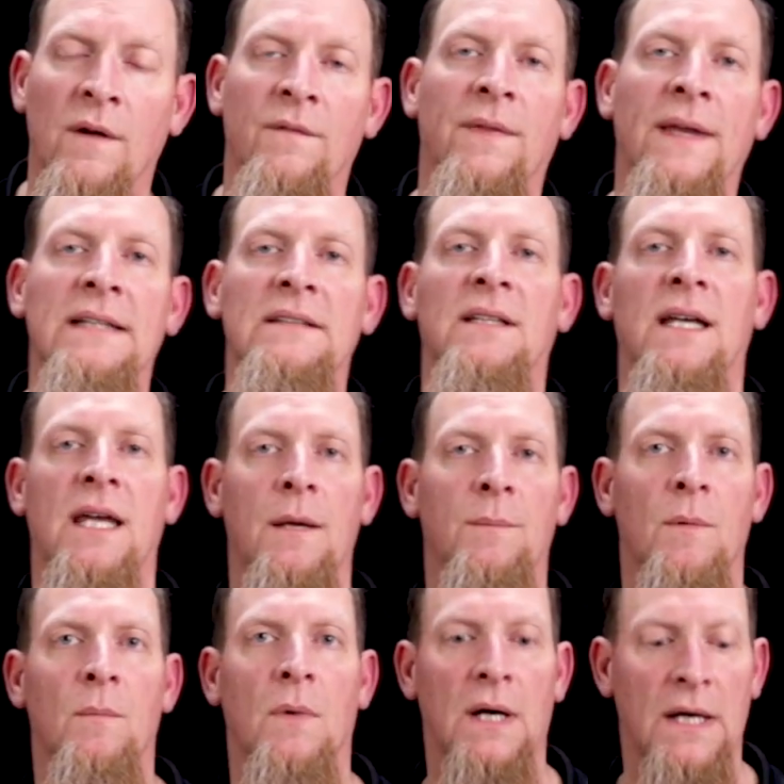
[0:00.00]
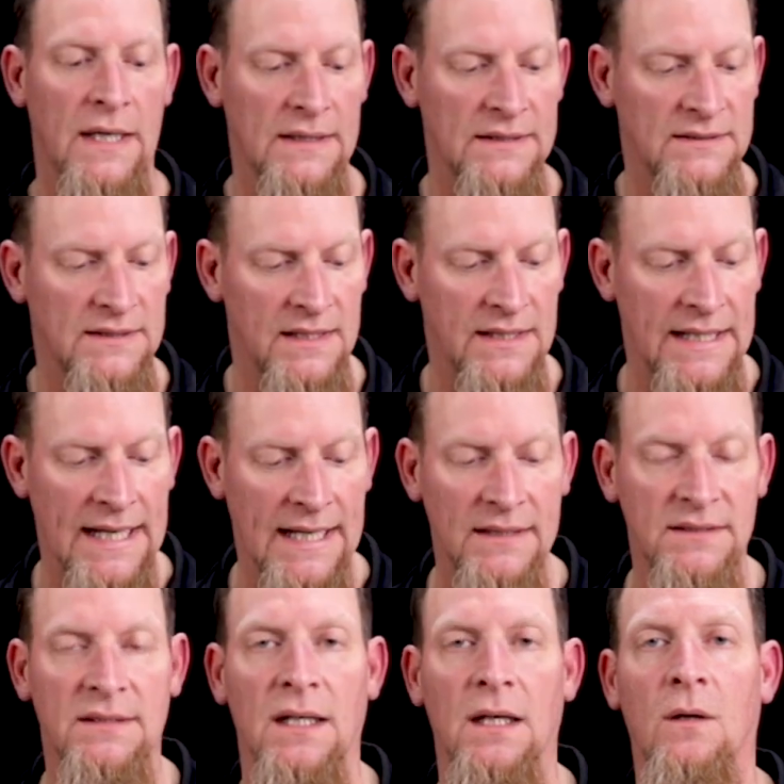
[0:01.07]
of the things to keep in mind is that the
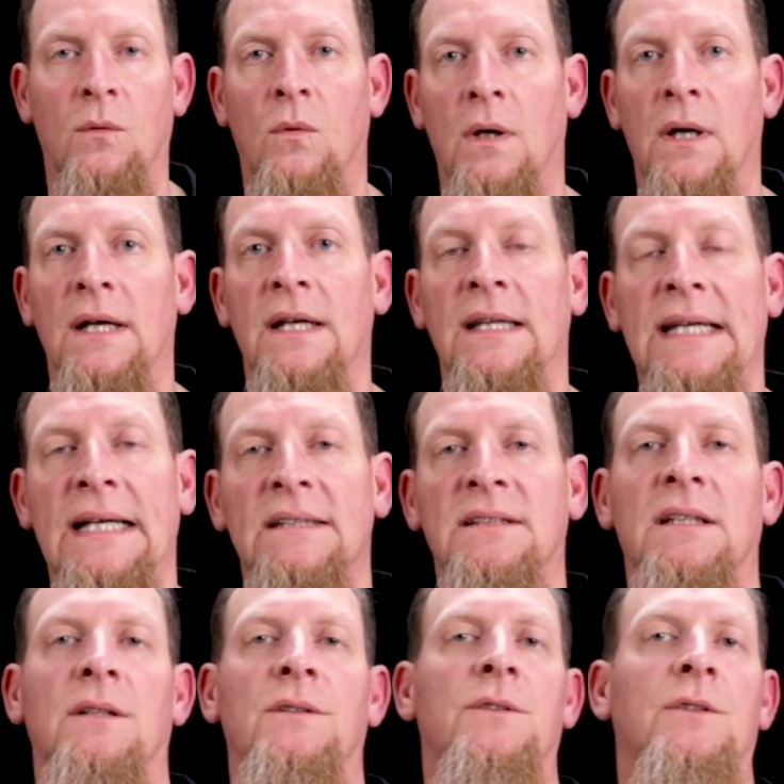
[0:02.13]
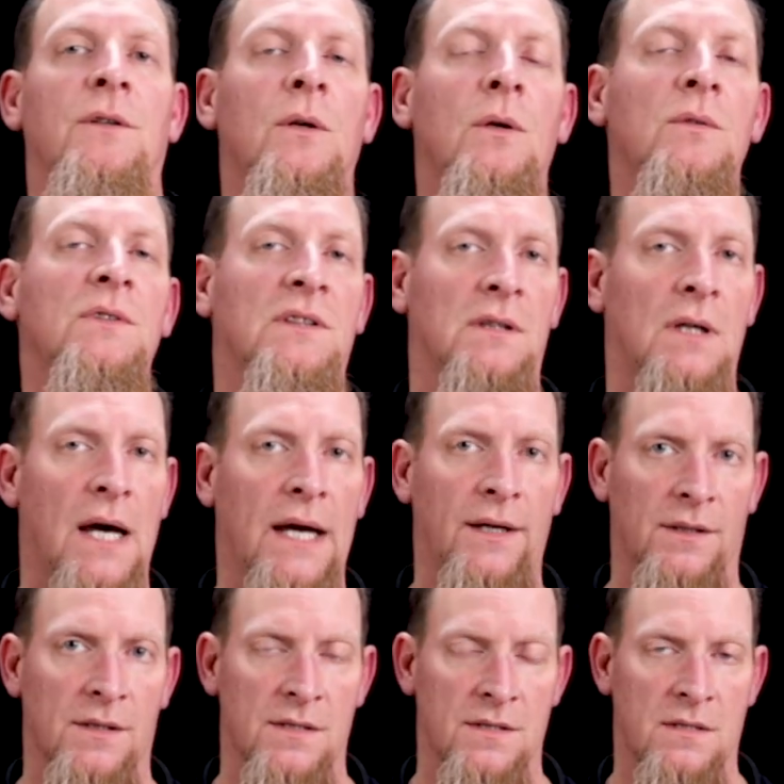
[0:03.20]
SL1 and the SL2
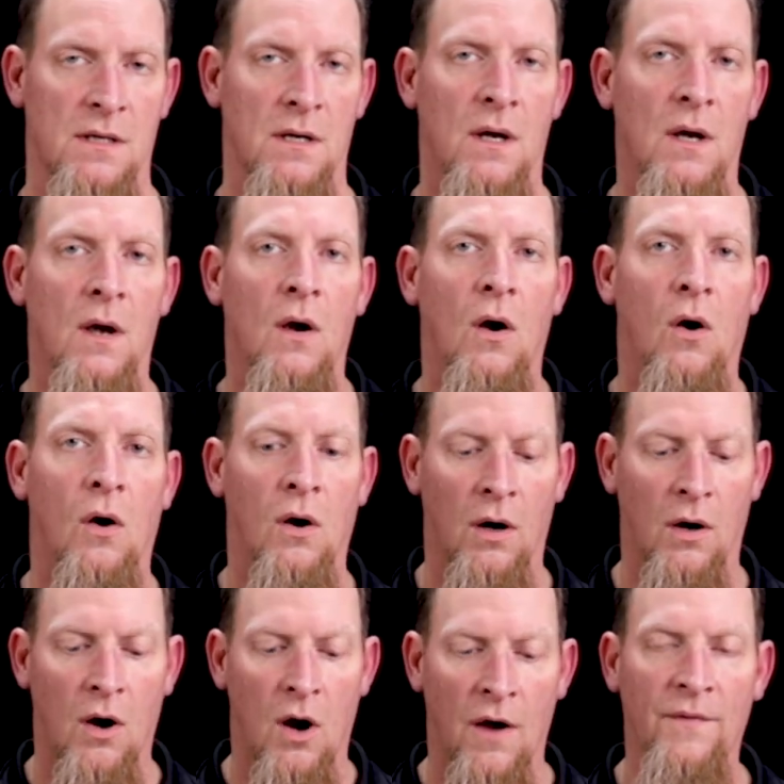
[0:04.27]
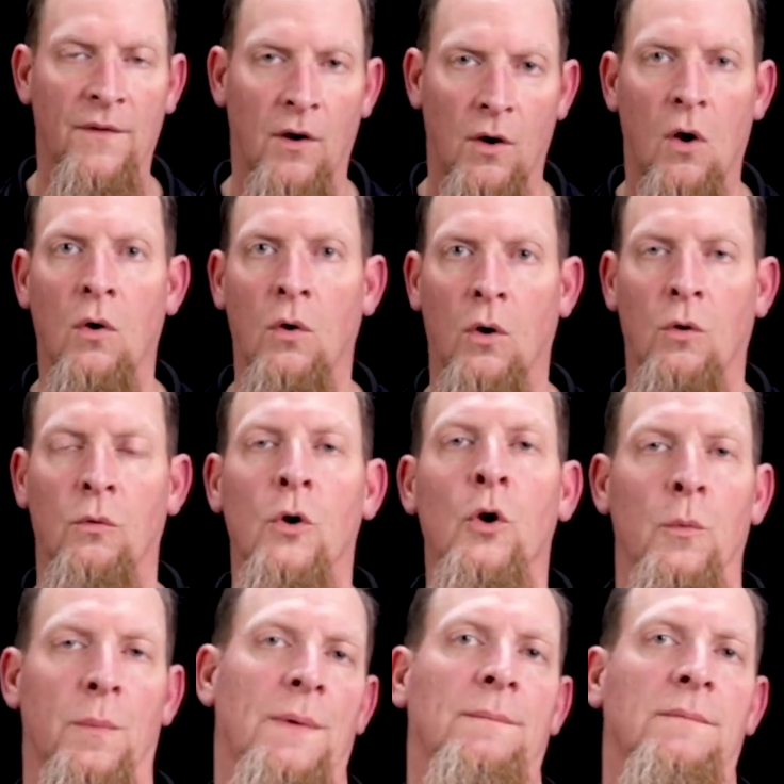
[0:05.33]
sliders are on their own
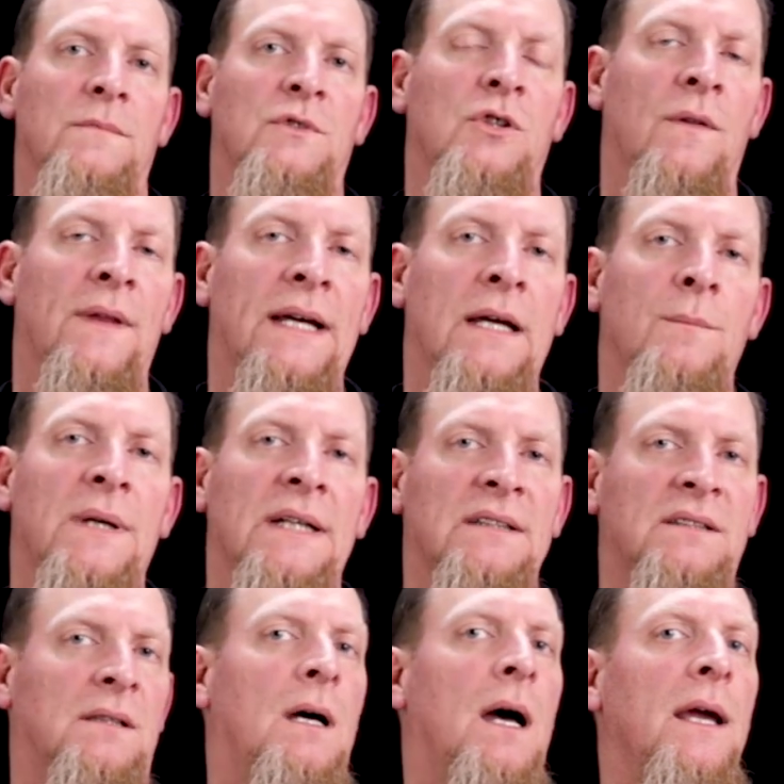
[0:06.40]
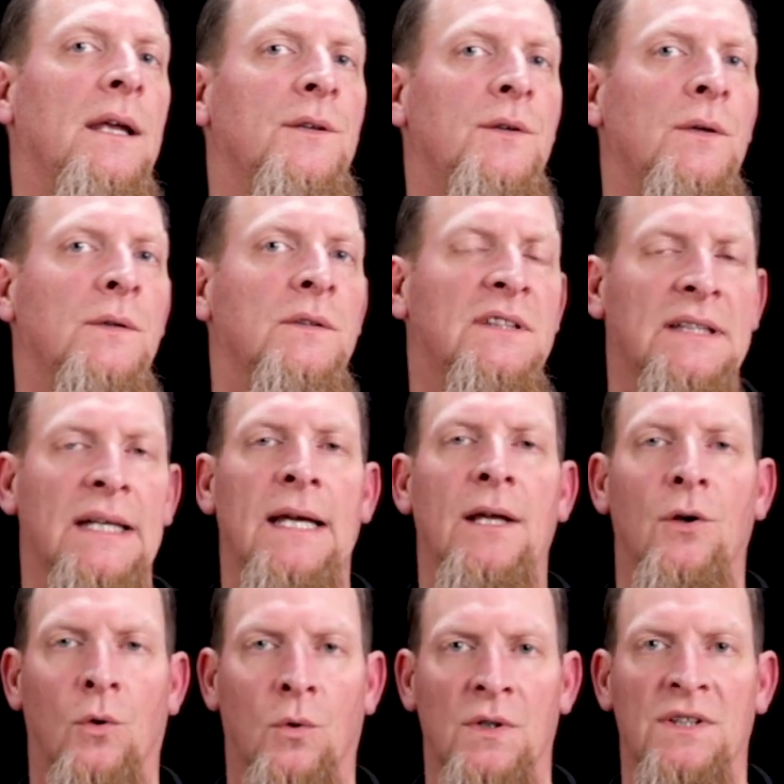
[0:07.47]
group, so they can be assigned to
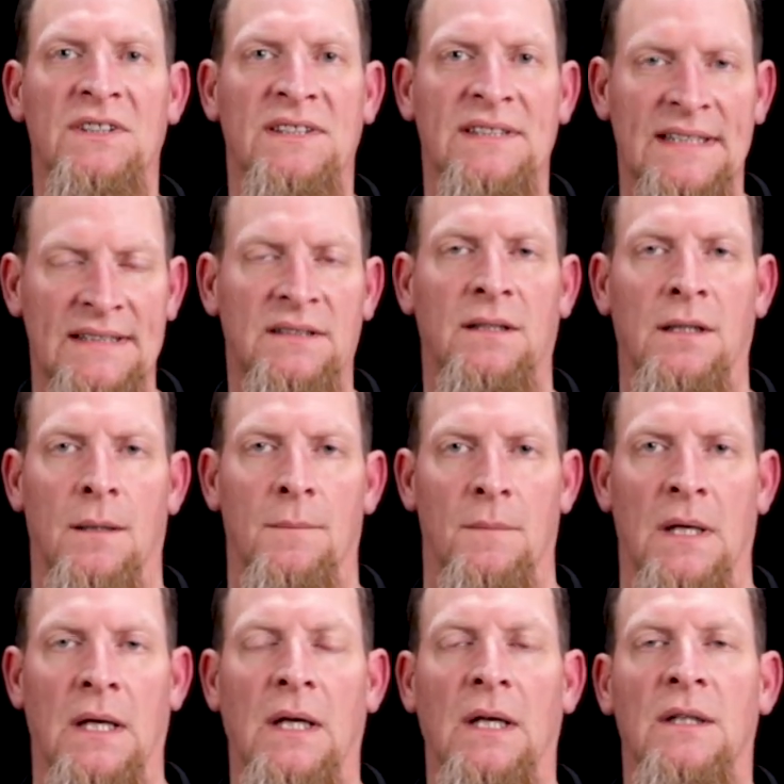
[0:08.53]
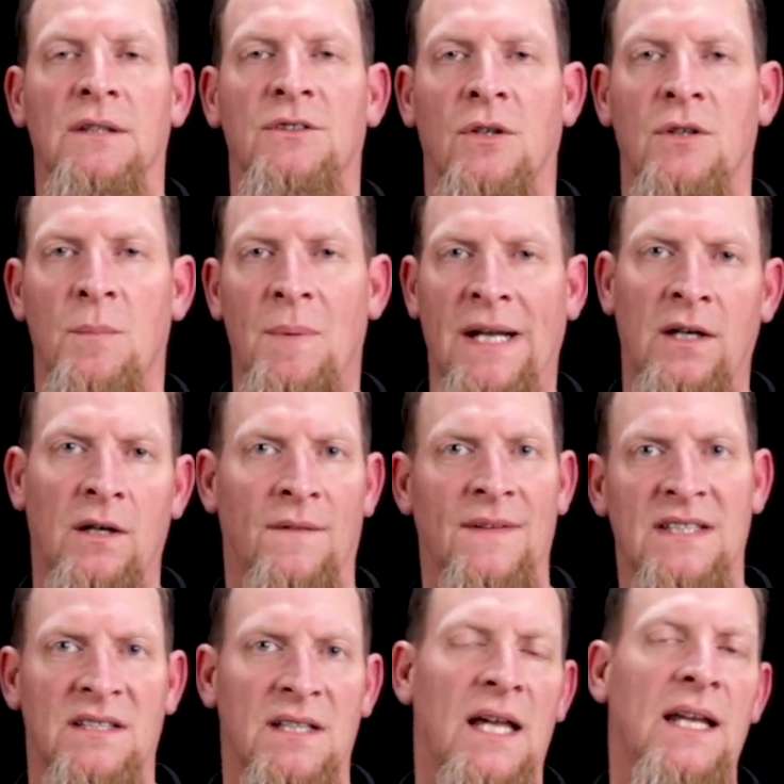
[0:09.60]
scene or system. So depending on the
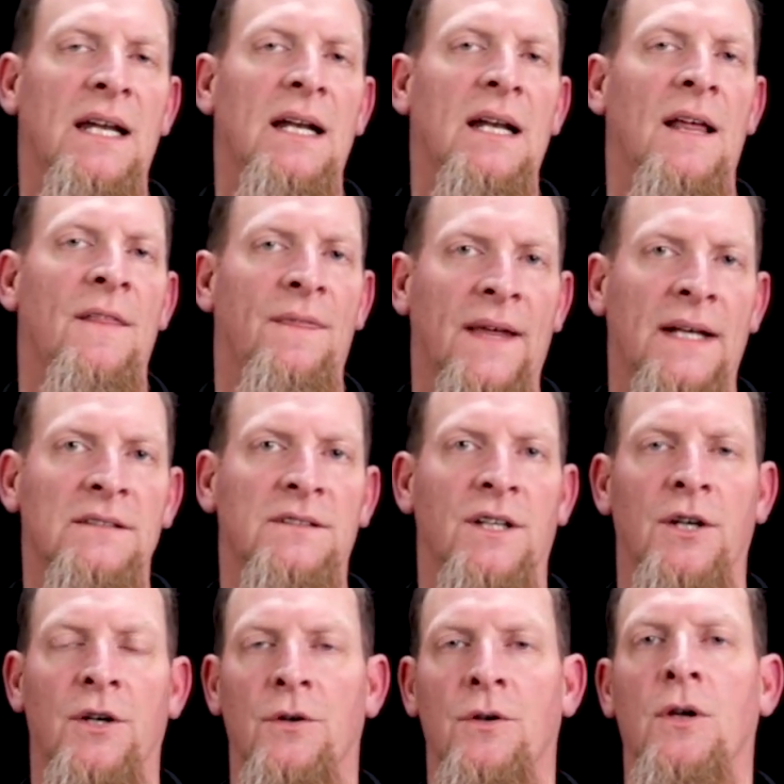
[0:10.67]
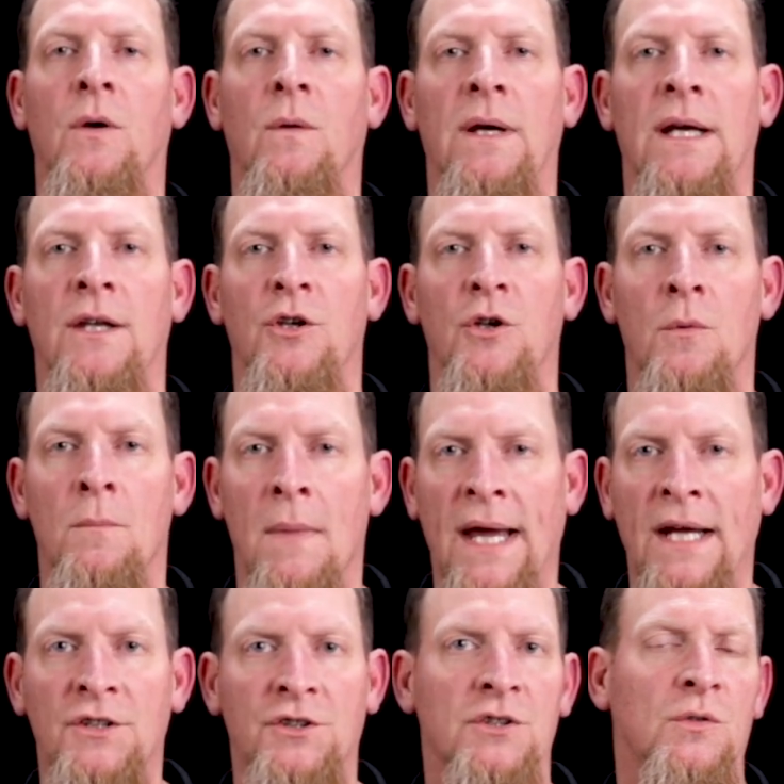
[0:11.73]
setting and things that you're doing, you
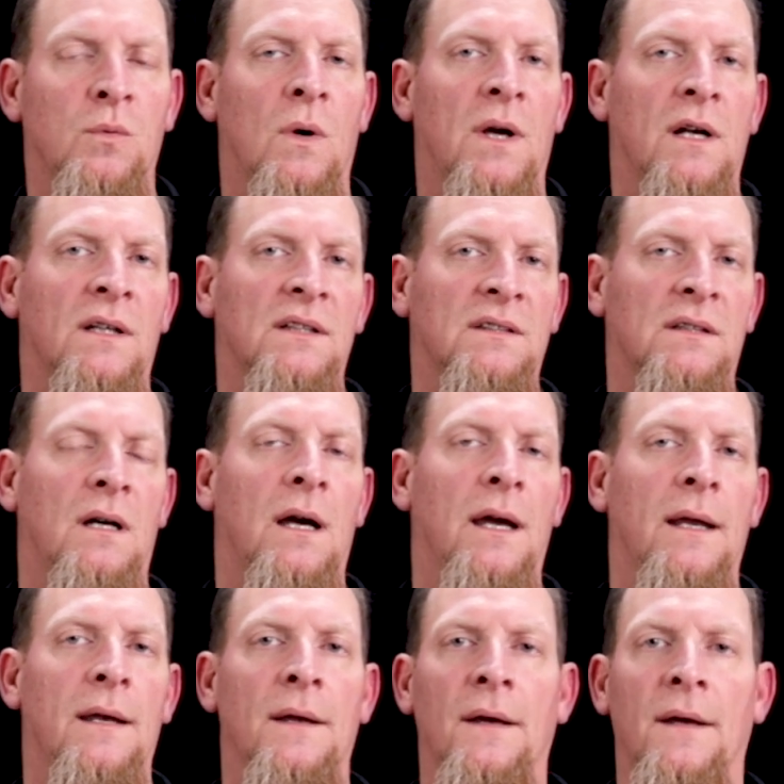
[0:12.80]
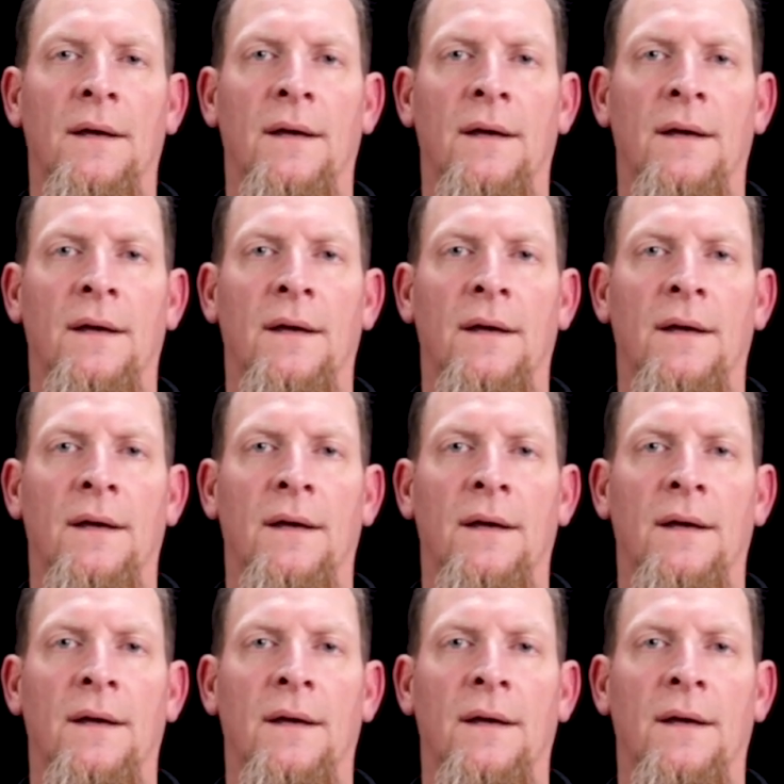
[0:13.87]
may just want to assign